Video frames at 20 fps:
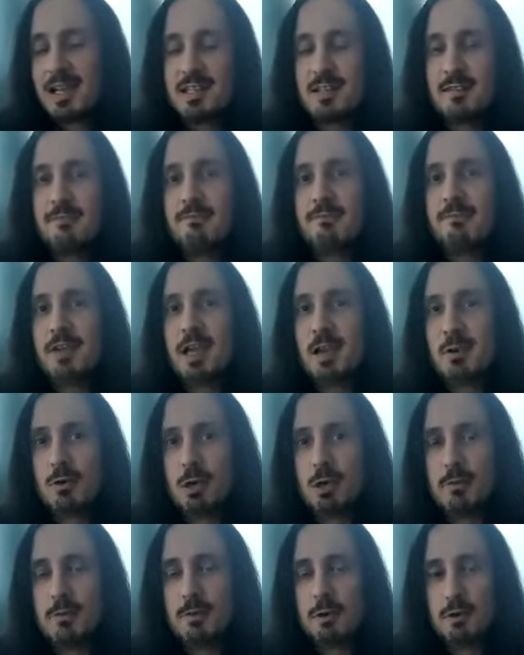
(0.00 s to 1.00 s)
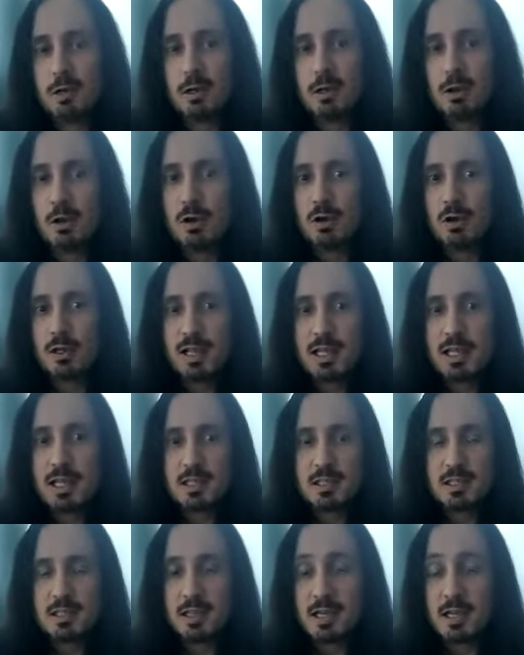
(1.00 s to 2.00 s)
is a very, very long
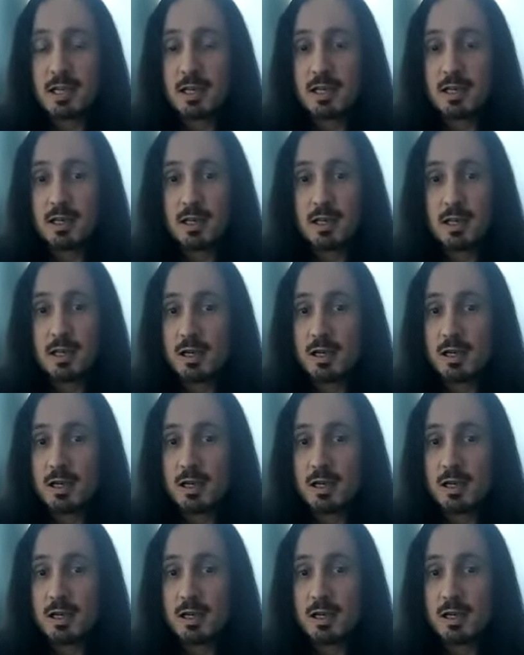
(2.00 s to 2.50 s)
list. And